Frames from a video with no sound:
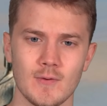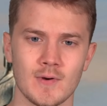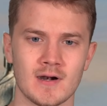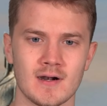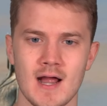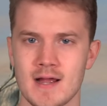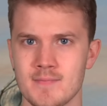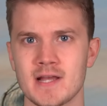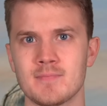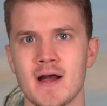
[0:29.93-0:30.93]
where I
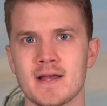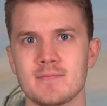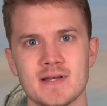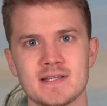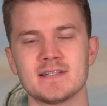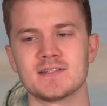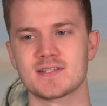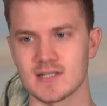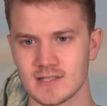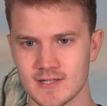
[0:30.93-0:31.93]
make my opinions
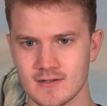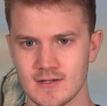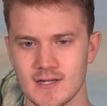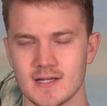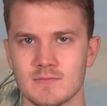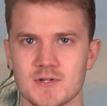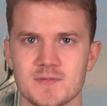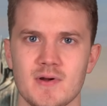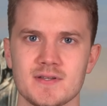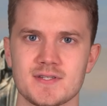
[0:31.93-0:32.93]
clear in
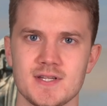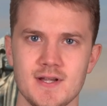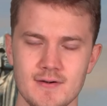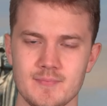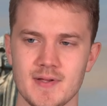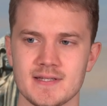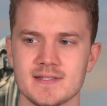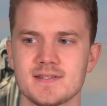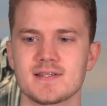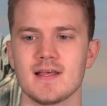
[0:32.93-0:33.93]
response to your
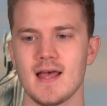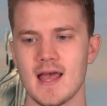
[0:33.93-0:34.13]
opinions,